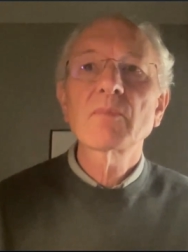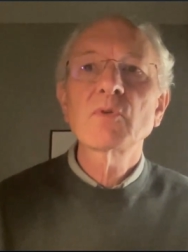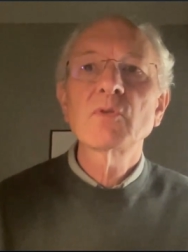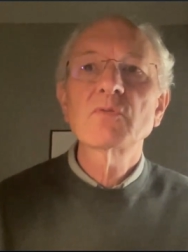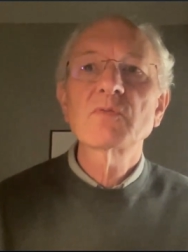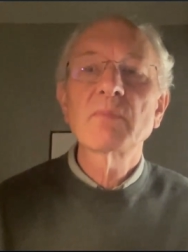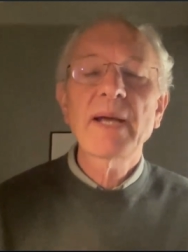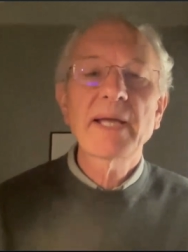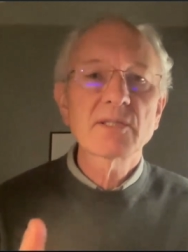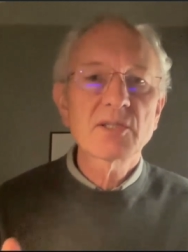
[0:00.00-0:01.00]
you've
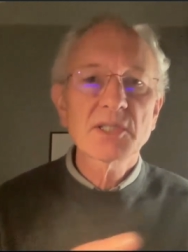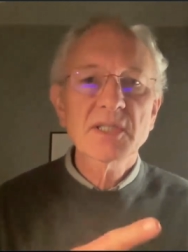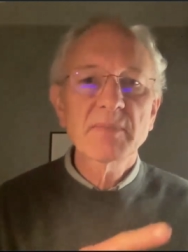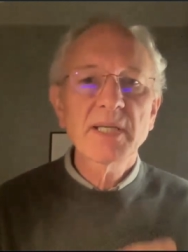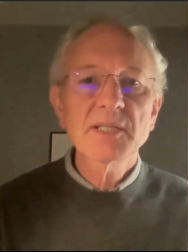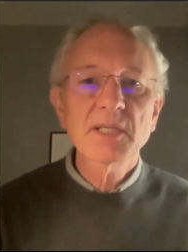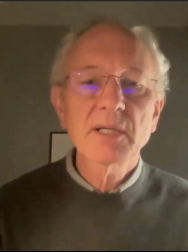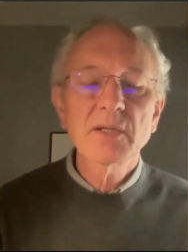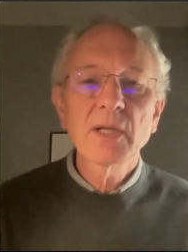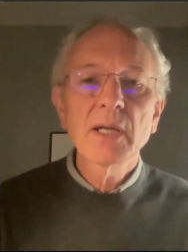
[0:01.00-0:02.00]
met just a minute ago,